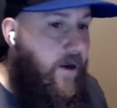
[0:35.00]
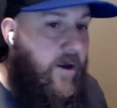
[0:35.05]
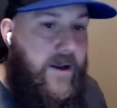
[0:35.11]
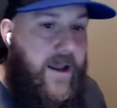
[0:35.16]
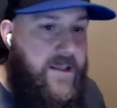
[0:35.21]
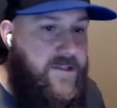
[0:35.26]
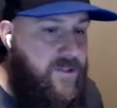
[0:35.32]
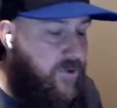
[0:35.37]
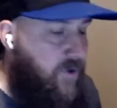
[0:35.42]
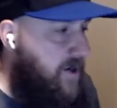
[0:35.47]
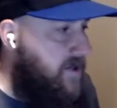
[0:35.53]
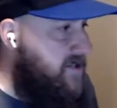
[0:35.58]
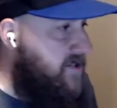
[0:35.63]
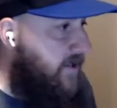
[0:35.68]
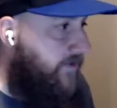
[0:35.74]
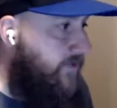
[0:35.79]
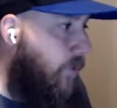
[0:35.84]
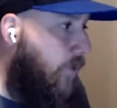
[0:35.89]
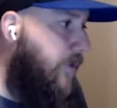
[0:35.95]
kinds of great
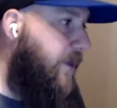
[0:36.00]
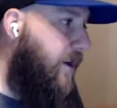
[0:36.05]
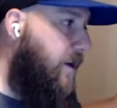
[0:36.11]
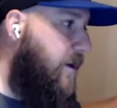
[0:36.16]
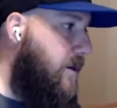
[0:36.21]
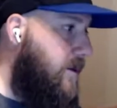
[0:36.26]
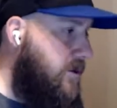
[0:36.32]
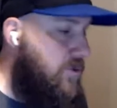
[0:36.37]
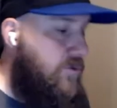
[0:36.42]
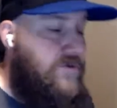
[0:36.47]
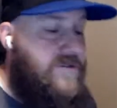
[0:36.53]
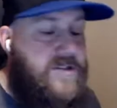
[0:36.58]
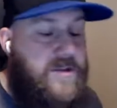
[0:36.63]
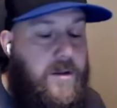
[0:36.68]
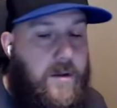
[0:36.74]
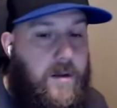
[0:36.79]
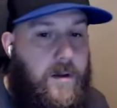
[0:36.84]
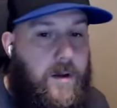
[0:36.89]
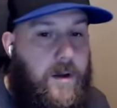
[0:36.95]
stuff. Go there, use
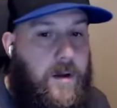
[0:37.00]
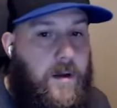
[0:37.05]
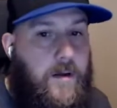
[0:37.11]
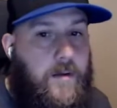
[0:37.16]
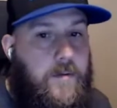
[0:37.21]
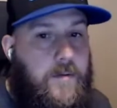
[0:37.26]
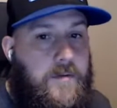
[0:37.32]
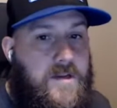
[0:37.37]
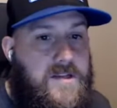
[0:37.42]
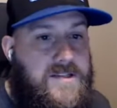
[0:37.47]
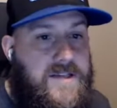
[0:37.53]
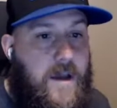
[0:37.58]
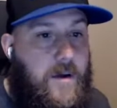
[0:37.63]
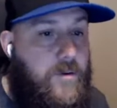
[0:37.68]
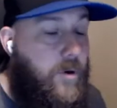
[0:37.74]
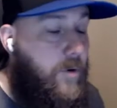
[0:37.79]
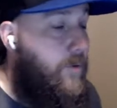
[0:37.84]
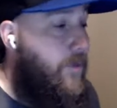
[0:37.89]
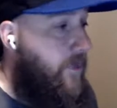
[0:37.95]
the discount
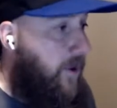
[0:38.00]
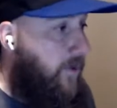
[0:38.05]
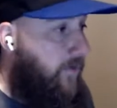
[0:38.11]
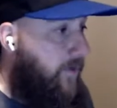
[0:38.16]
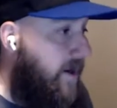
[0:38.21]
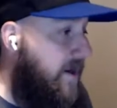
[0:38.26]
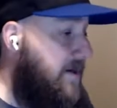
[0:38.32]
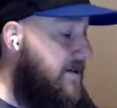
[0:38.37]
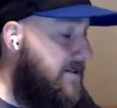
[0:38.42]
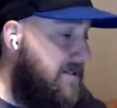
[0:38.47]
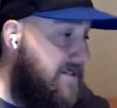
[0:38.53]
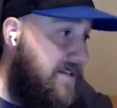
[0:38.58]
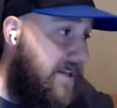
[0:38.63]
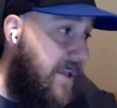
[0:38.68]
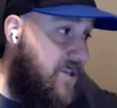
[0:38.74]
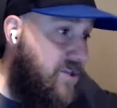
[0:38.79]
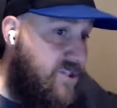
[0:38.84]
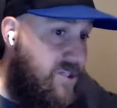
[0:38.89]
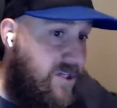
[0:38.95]
code THERINK,
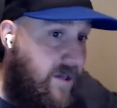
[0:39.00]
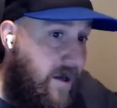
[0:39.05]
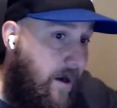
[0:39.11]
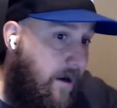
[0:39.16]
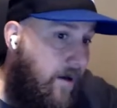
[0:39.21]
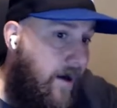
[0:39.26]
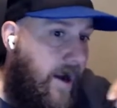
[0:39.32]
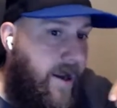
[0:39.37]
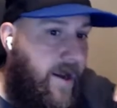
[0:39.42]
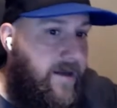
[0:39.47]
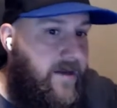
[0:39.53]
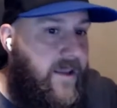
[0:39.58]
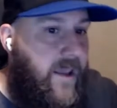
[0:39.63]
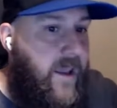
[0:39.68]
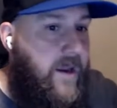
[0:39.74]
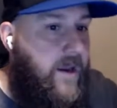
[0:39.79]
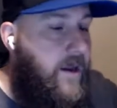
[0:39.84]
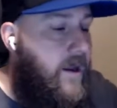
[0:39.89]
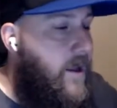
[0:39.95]

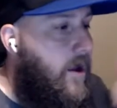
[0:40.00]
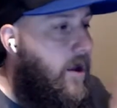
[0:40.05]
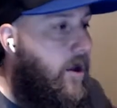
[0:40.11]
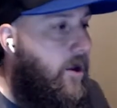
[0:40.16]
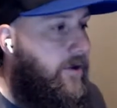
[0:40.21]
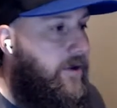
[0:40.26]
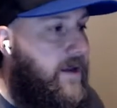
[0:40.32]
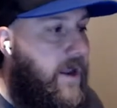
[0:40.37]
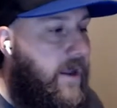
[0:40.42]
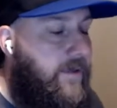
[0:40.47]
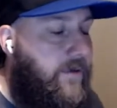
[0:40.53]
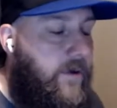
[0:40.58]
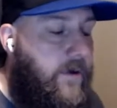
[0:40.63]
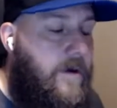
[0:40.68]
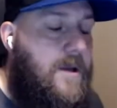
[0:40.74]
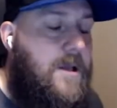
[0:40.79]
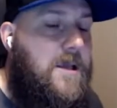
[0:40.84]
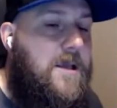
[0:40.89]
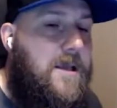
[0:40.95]
THERINK, all together,
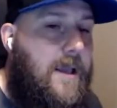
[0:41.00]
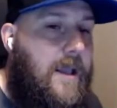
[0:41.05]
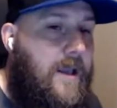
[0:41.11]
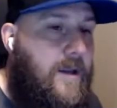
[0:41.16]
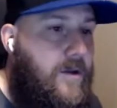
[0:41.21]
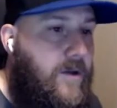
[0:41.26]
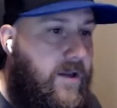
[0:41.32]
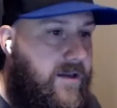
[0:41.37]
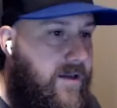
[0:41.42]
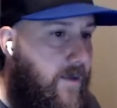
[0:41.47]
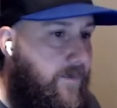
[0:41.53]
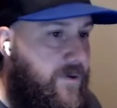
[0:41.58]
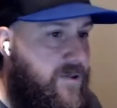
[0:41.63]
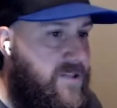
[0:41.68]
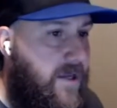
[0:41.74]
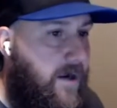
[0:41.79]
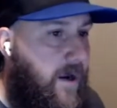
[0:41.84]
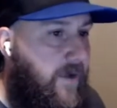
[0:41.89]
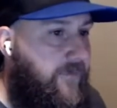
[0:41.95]
and you'll get
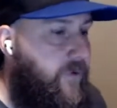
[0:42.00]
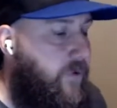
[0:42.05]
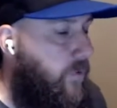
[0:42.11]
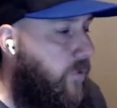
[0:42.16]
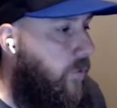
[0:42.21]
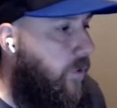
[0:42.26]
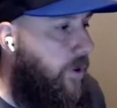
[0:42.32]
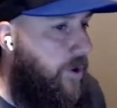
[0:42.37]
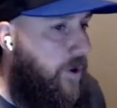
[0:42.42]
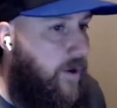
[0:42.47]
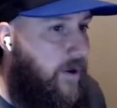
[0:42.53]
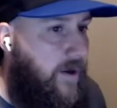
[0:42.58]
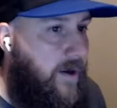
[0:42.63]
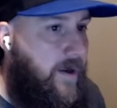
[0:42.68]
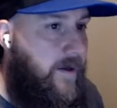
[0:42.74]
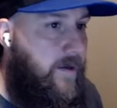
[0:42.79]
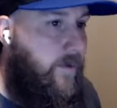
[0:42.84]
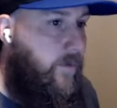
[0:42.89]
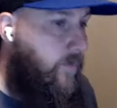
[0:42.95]
10% off your order.
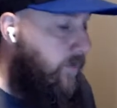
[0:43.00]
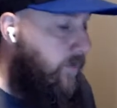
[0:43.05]
And we